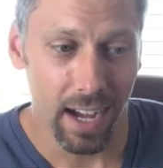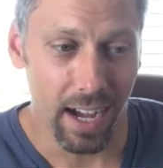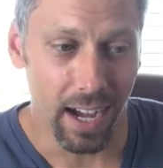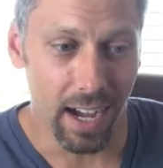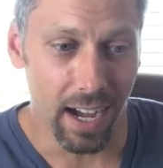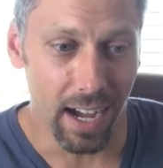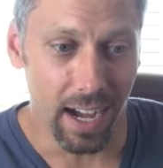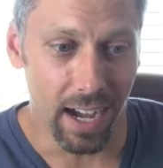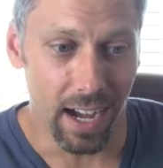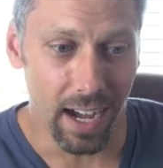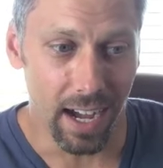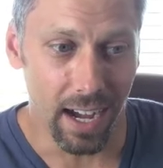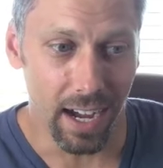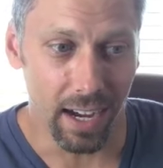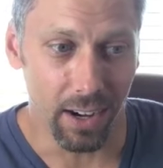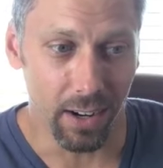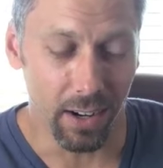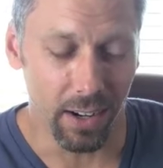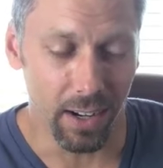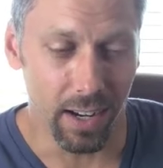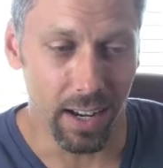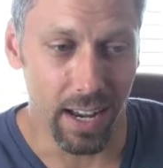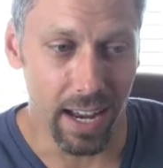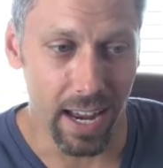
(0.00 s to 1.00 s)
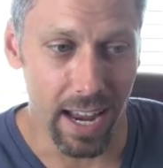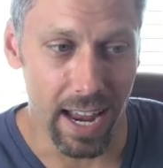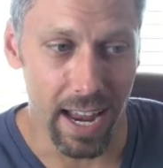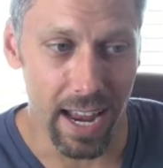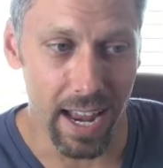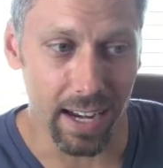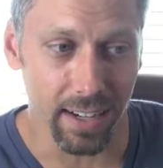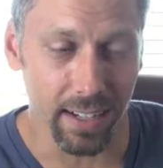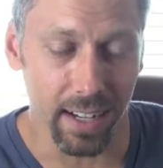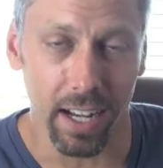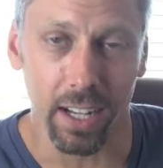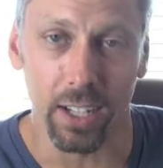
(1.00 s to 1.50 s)
Uh,
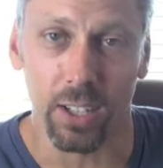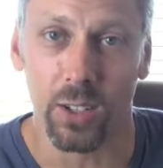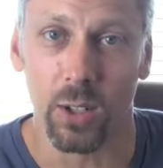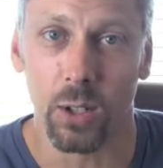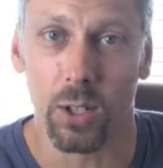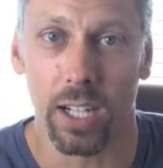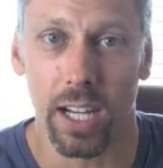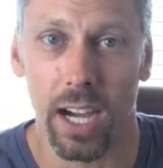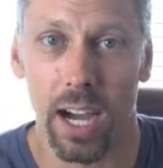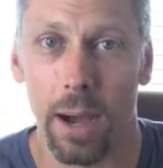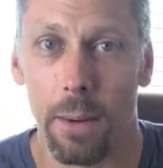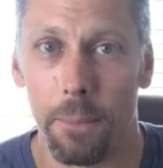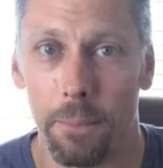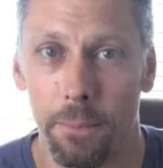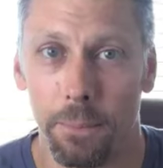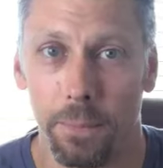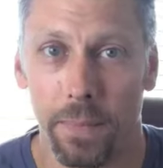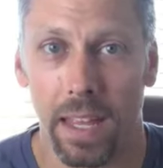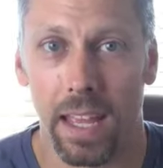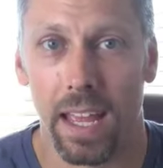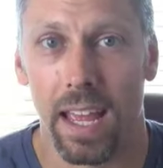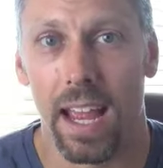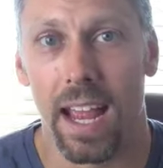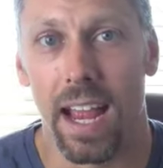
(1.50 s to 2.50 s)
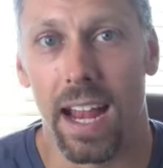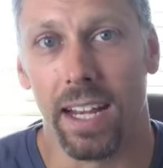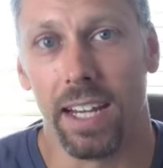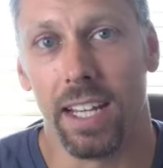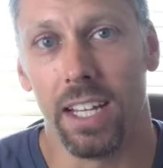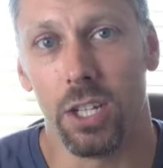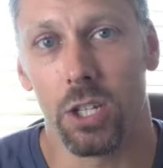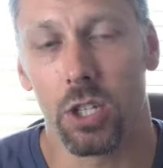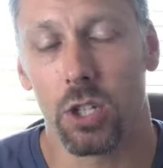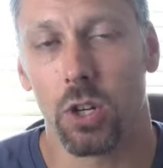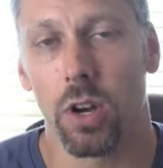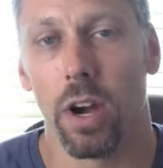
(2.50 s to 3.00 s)
and I look up and
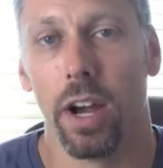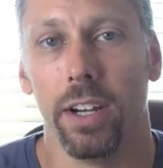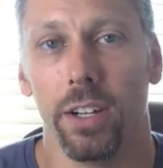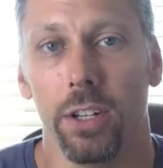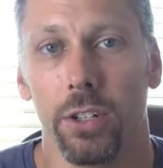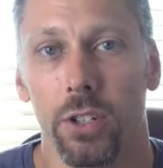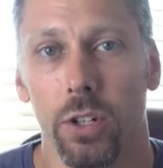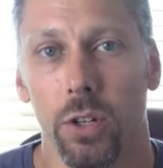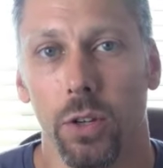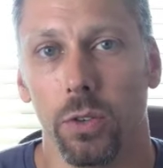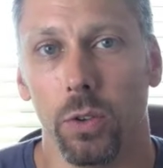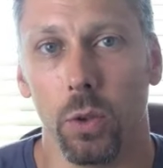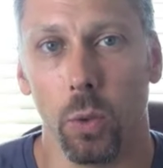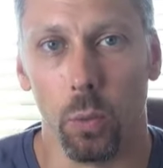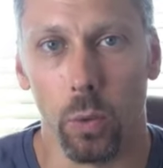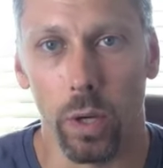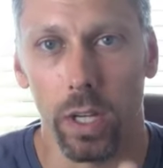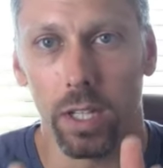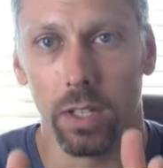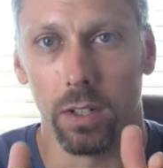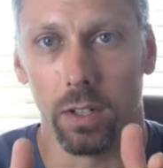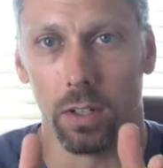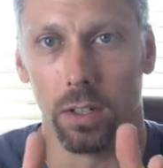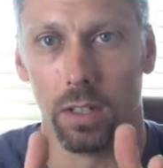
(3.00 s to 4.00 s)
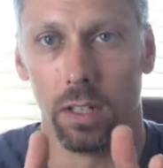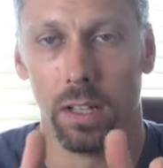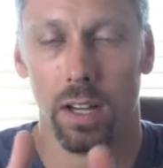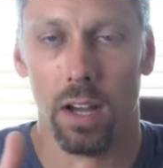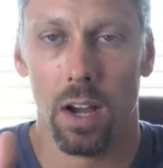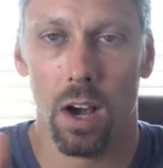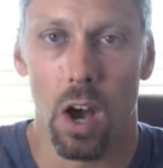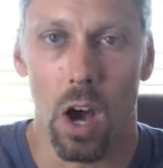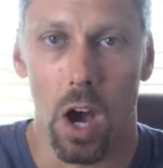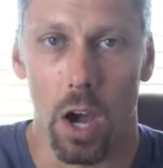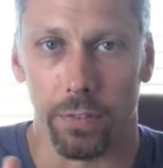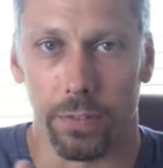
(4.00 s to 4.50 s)
he's trying to turn the wheel
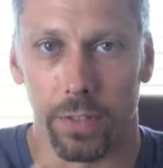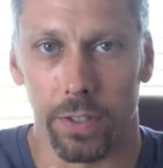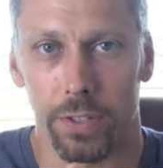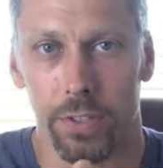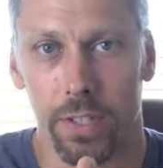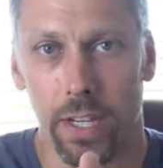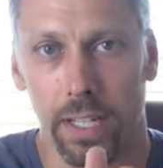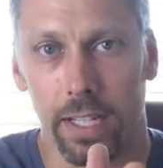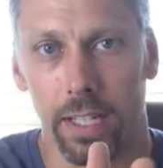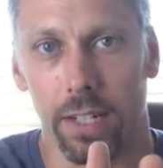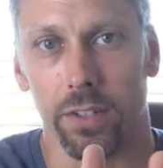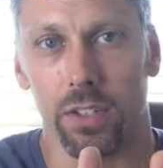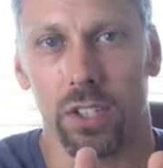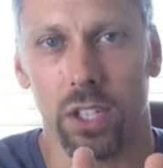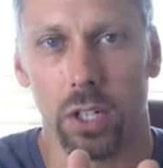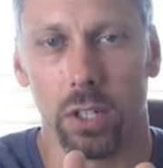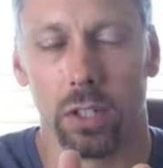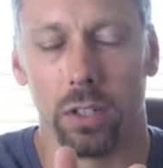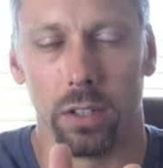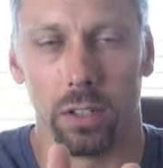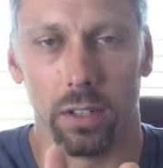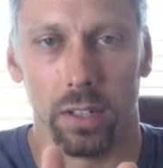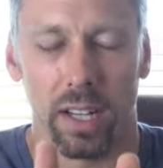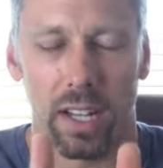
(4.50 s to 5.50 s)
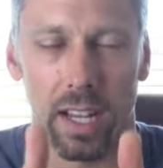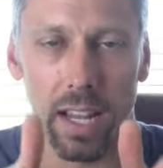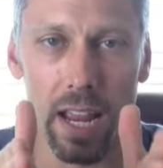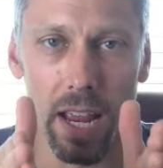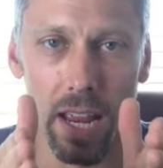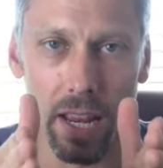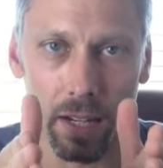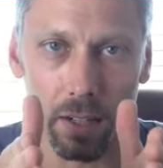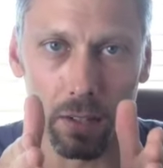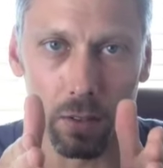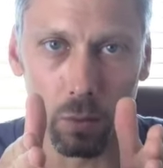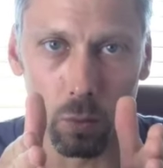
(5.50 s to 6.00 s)
on the second turn
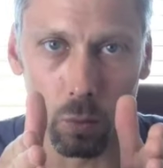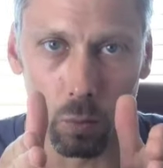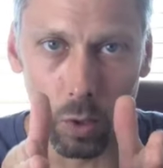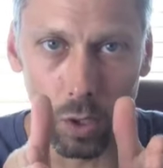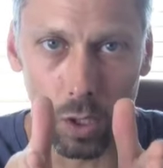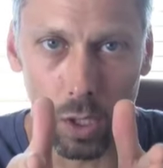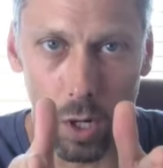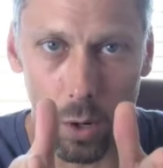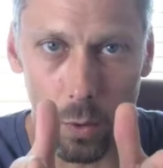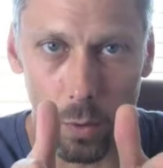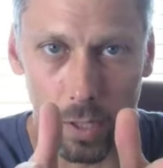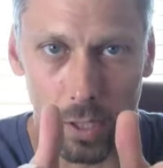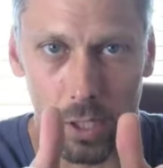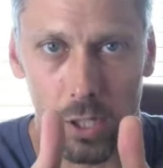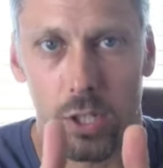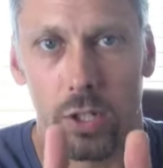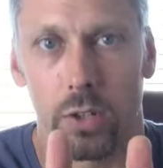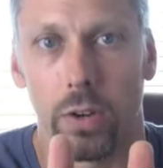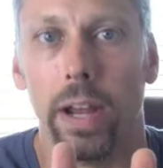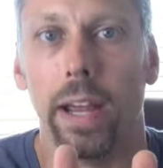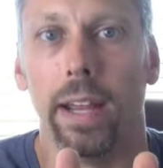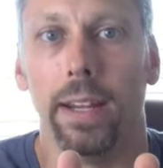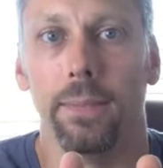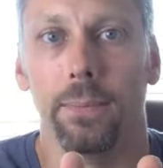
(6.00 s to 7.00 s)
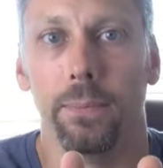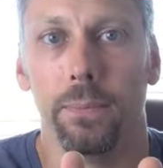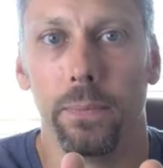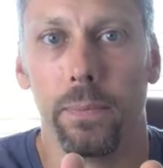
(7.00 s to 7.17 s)
and we're going straight.